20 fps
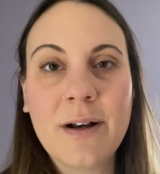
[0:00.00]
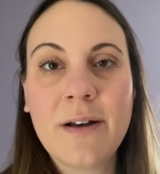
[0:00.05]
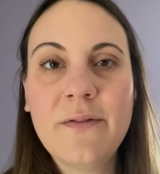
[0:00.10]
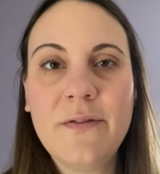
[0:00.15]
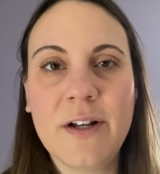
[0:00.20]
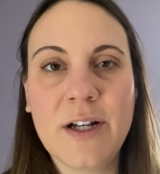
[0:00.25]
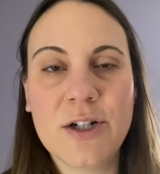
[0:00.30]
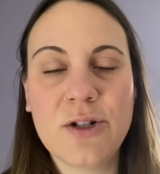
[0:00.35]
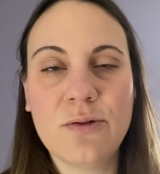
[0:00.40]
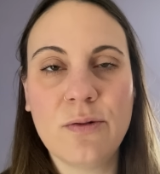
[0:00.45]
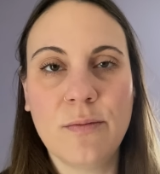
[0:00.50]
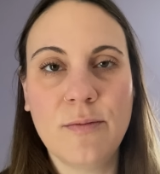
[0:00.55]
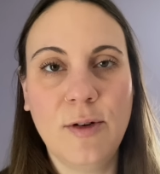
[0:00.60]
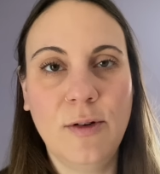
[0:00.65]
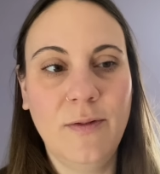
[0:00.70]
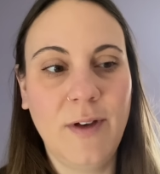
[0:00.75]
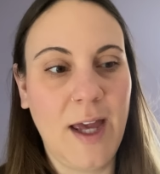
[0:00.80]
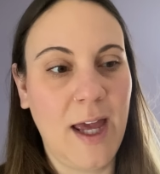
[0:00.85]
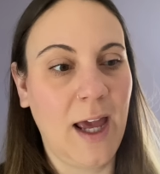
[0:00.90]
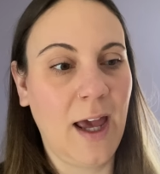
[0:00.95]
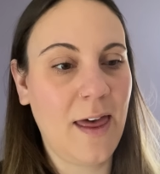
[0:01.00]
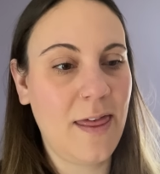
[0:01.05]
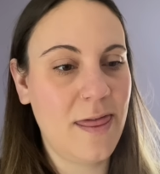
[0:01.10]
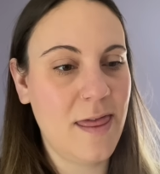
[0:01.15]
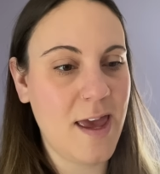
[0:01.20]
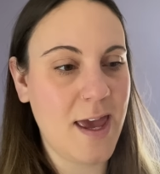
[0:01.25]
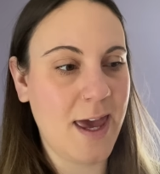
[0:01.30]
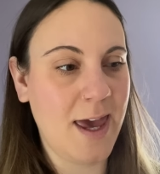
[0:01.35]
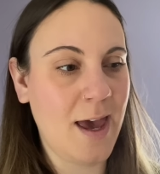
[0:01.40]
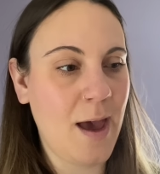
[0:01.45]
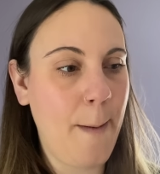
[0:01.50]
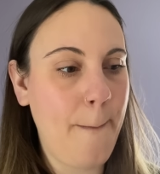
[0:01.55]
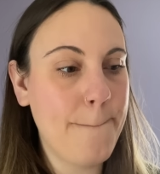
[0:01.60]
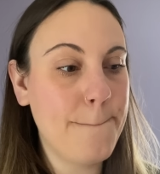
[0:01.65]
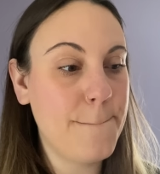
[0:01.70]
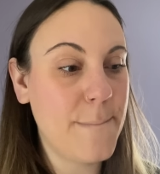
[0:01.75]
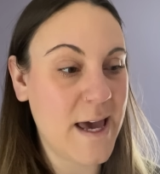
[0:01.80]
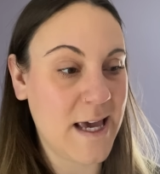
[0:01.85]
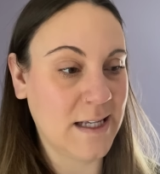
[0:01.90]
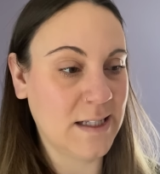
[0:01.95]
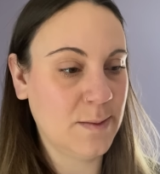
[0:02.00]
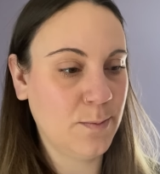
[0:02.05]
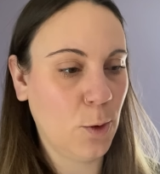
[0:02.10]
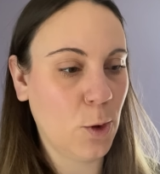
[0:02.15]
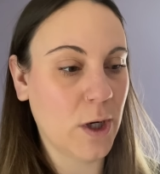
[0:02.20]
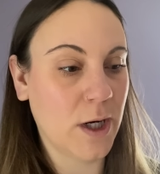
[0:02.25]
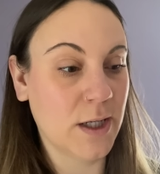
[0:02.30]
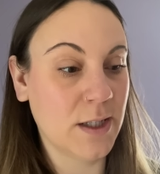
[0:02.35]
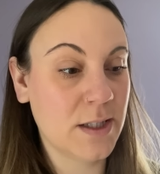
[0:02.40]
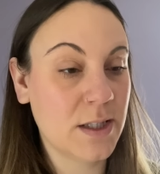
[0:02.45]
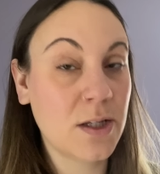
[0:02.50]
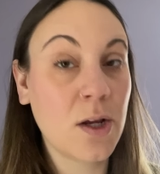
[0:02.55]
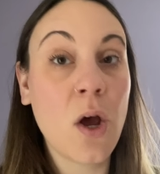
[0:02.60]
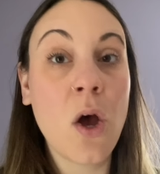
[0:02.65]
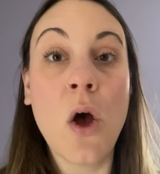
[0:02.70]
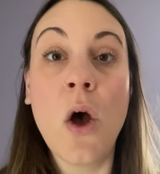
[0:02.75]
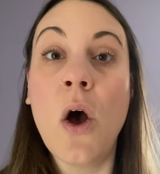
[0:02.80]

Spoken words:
finish removing the baseboards.